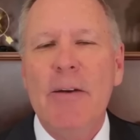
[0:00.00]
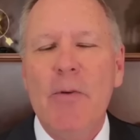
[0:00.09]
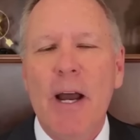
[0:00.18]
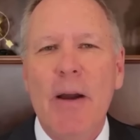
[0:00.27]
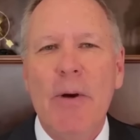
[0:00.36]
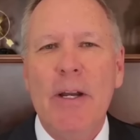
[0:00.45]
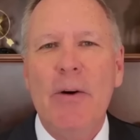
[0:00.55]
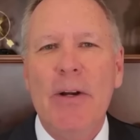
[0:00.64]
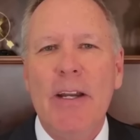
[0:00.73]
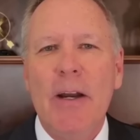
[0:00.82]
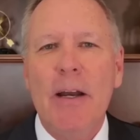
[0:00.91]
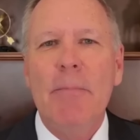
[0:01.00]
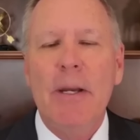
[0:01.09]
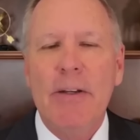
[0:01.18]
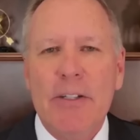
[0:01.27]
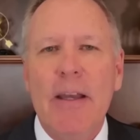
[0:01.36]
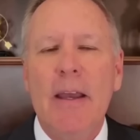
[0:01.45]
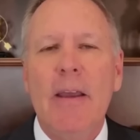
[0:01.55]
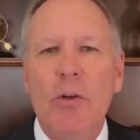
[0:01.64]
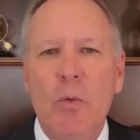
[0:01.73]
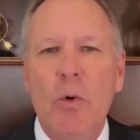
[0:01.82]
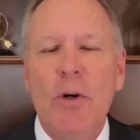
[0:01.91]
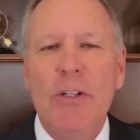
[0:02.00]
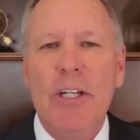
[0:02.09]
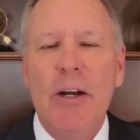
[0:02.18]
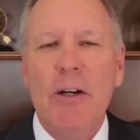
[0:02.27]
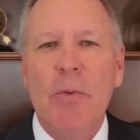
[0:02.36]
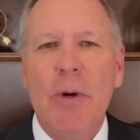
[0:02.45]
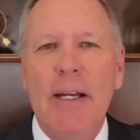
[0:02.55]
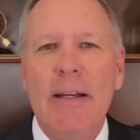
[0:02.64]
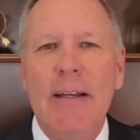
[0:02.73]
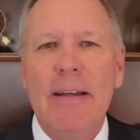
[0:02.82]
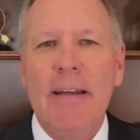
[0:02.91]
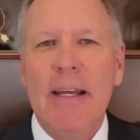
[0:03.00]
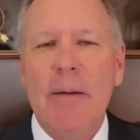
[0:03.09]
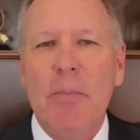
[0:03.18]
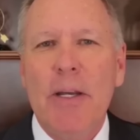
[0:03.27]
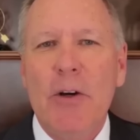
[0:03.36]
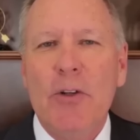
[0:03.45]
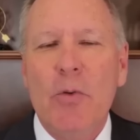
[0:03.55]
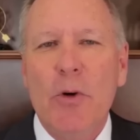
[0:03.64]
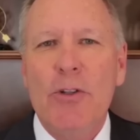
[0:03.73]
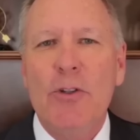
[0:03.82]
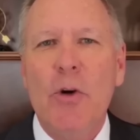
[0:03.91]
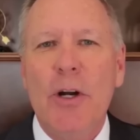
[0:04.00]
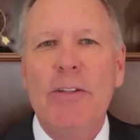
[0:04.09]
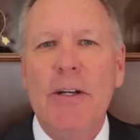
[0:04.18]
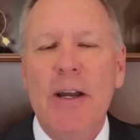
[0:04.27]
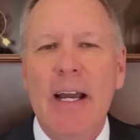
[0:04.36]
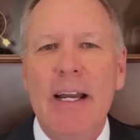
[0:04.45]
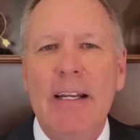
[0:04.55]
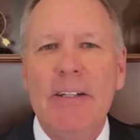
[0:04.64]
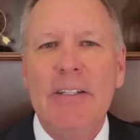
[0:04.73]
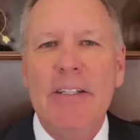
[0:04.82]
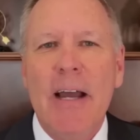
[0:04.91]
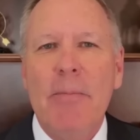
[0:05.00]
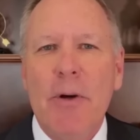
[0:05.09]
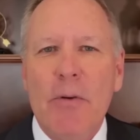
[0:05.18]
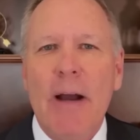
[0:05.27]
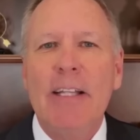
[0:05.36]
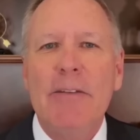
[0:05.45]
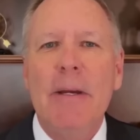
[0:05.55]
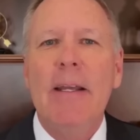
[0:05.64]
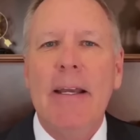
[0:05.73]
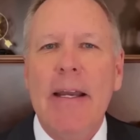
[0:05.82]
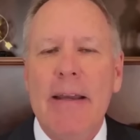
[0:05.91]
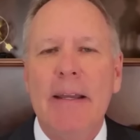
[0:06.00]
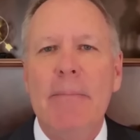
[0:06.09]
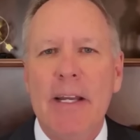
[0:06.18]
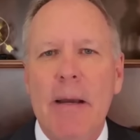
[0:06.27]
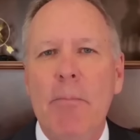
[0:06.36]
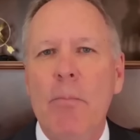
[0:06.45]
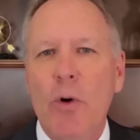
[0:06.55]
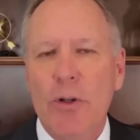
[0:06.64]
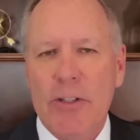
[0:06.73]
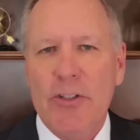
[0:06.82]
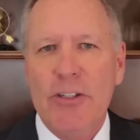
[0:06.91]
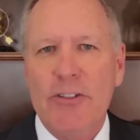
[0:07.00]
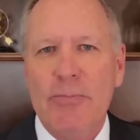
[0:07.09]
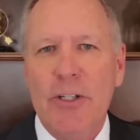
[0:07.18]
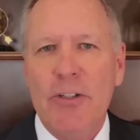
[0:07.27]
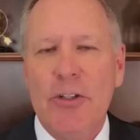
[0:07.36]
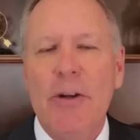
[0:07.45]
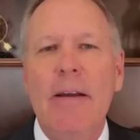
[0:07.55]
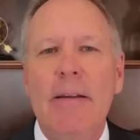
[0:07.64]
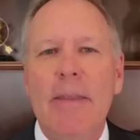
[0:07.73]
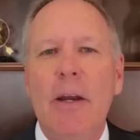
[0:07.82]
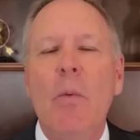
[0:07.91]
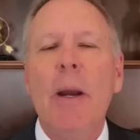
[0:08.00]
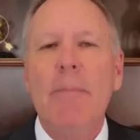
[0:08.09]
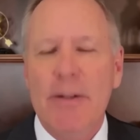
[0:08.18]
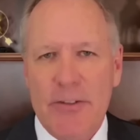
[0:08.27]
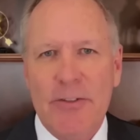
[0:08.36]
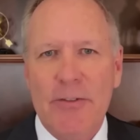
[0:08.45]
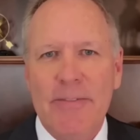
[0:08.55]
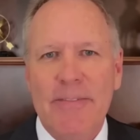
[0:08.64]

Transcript: Rowling or Elon Musk, your words carry weight. And when those words cross the line into cyber harassment, they become more than just speech. They're weapons.